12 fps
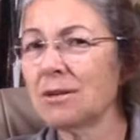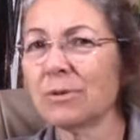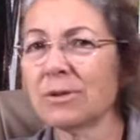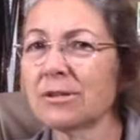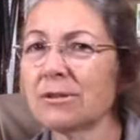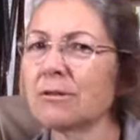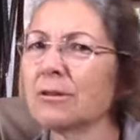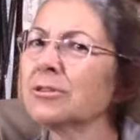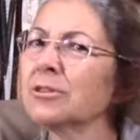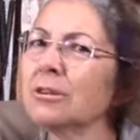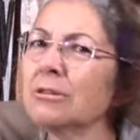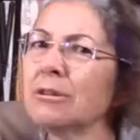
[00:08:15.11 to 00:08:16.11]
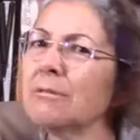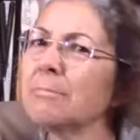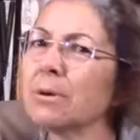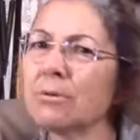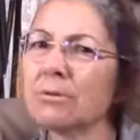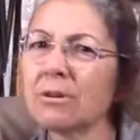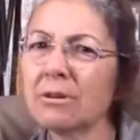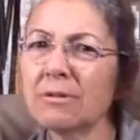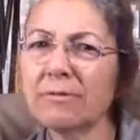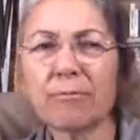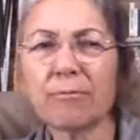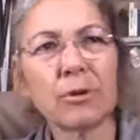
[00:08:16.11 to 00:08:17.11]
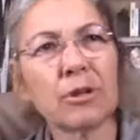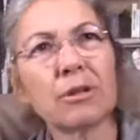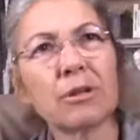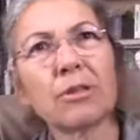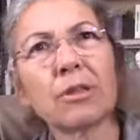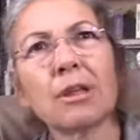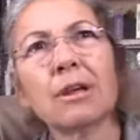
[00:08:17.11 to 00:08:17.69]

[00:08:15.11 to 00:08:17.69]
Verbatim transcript: was there an ulterior motive with